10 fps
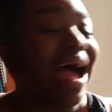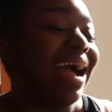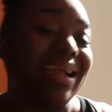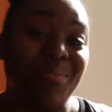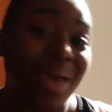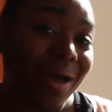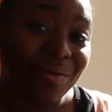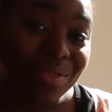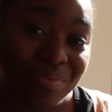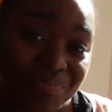got a
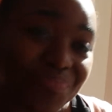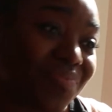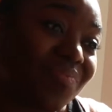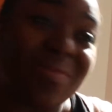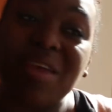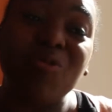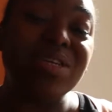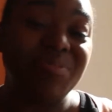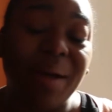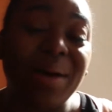mouth,
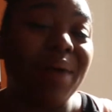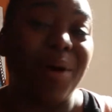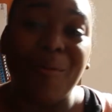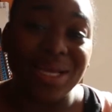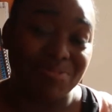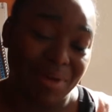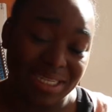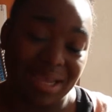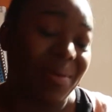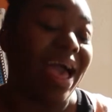which my mom always
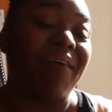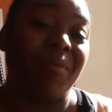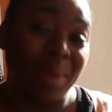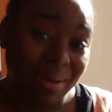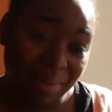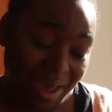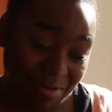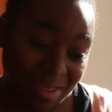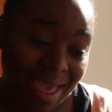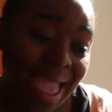brings up. I have a big
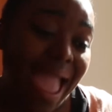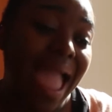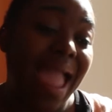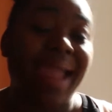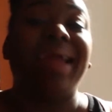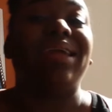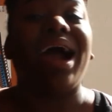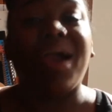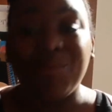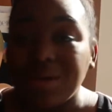mouth. And
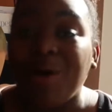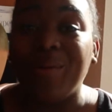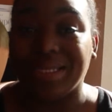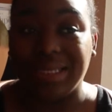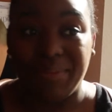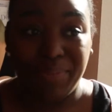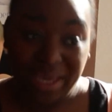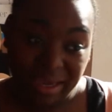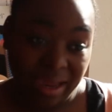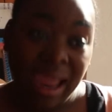I would always get
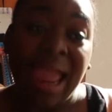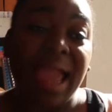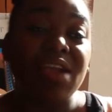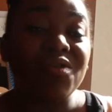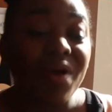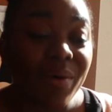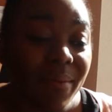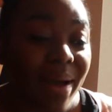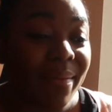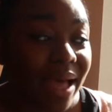beaten. And you know what,
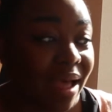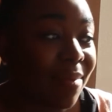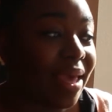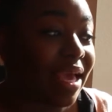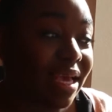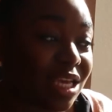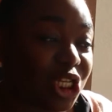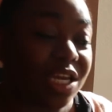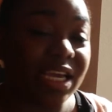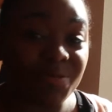my mom,
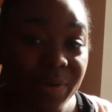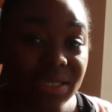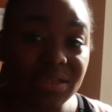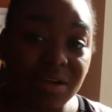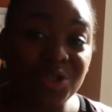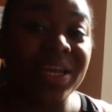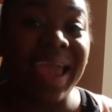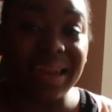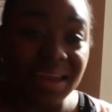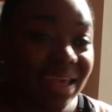she is pretty slow. She
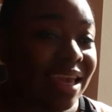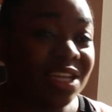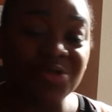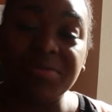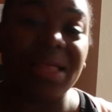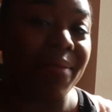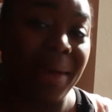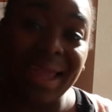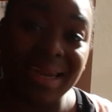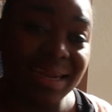had a knee injury like
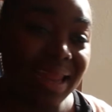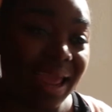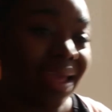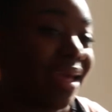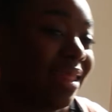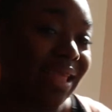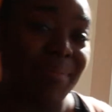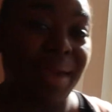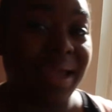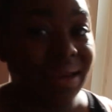back in the day,
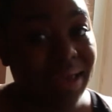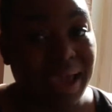like back in the